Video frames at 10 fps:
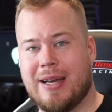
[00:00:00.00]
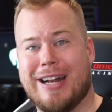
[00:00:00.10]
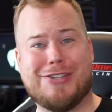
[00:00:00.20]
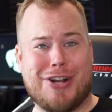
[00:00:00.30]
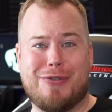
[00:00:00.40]

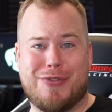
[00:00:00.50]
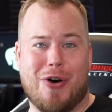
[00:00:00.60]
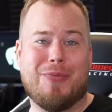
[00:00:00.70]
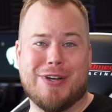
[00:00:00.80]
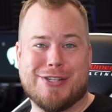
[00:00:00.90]
Let's start with the
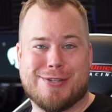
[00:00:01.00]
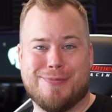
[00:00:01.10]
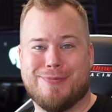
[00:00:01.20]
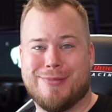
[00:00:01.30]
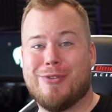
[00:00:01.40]
obvious.
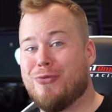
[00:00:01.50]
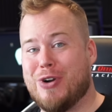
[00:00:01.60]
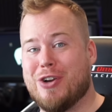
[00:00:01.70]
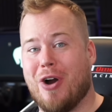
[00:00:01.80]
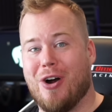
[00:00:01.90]

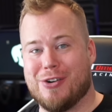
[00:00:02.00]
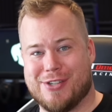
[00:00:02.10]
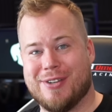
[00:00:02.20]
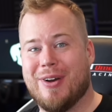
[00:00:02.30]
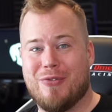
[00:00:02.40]
3
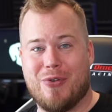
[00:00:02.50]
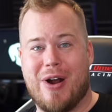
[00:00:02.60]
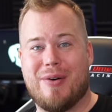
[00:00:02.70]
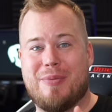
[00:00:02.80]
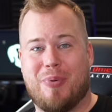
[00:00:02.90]
cars.
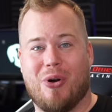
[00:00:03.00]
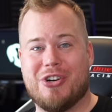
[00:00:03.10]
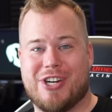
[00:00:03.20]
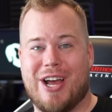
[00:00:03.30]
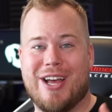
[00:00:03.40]
Ferrari,
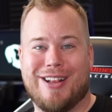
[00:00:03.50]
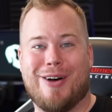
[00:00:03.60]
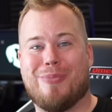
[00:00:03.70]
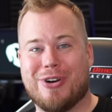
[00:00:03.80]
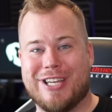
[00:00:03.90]
Porsche,
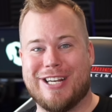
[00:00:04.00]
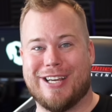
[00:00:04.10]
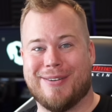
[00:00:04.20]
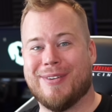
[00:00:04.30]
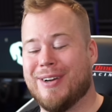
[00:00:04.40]

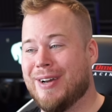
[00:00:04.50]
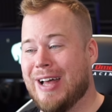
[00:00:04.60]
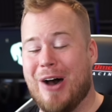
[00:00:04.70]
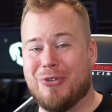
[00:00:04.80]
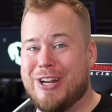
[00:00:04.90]
Lamborghini.
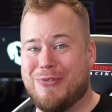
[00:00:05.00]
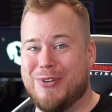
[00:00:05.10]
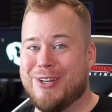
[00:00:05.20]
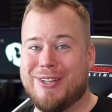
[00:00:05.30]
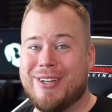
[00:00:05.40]
How do they
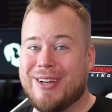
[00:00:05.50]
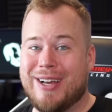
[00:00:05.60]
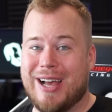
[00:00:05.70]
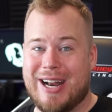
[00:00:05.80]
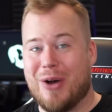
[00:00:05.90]
feel
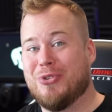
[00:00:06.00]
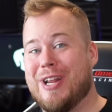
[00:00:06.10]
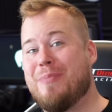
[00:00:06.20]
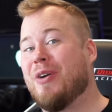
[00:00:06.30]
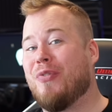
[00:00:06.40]
and how do
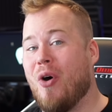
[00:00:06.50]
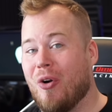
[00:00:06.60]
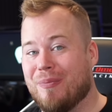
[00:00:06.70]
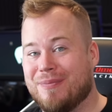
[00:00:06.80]
they perform?